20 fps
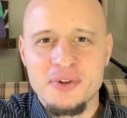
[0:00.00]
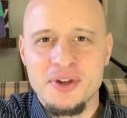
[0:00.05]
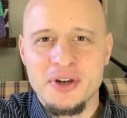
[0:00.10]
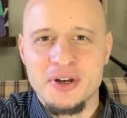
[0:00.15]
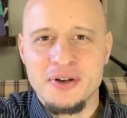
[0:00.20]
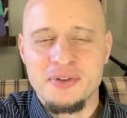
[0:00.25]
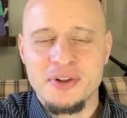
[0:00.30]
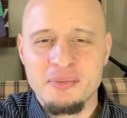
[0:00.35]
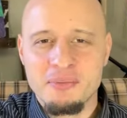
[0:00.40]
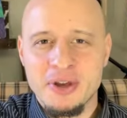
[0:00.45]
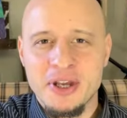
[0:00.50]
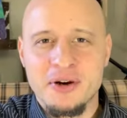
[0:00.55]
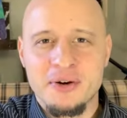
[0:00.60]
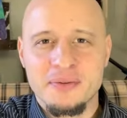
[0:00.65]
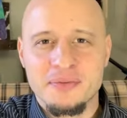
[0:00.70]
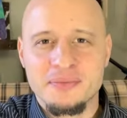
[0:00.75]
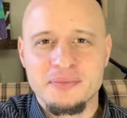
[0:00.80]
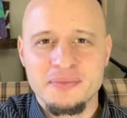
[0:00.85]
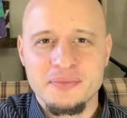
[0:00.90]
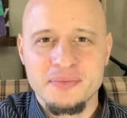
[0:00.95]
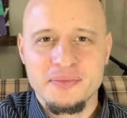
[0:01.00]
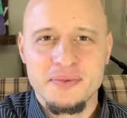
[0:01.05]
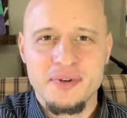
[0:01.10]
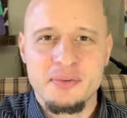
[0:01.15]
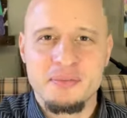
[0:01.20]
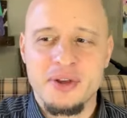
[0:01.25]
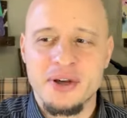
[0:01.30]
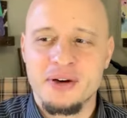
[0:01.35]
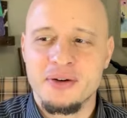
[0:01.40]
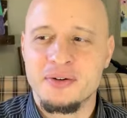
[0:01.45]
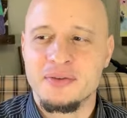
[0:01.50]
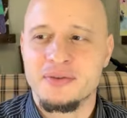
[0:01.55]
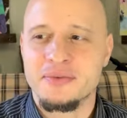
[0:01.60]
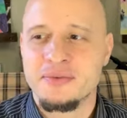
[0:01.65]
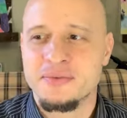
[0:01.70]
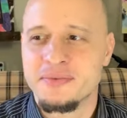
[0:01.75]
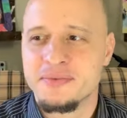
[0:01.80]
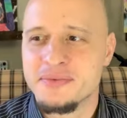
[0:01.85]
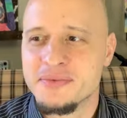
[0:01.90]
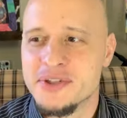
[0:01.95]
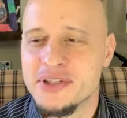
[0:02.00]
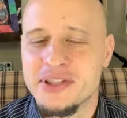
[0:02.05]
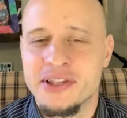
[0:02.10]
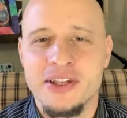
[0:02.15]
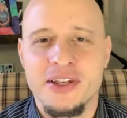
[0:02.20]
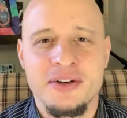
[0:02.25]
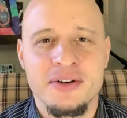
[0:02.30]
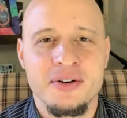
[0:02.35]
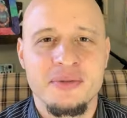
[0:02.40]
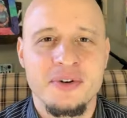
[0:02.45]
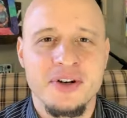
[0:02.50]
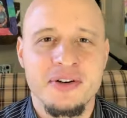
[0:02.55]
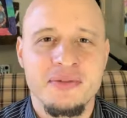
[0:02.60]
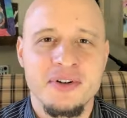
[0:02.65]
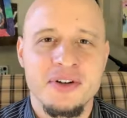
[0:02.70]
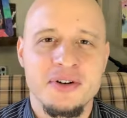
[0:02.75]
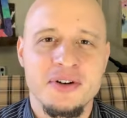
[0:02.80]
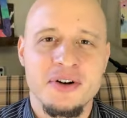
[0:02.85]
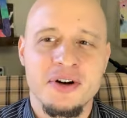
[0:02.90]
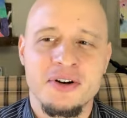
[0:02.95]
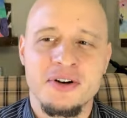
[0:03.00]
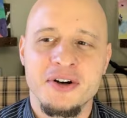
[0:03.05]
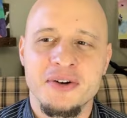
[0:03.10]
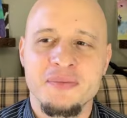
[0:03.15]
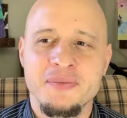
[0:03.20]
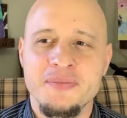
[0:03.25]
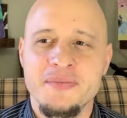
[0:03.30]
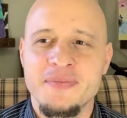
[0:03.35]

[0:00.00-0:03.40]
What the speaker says: the mail slit or whatever you call it.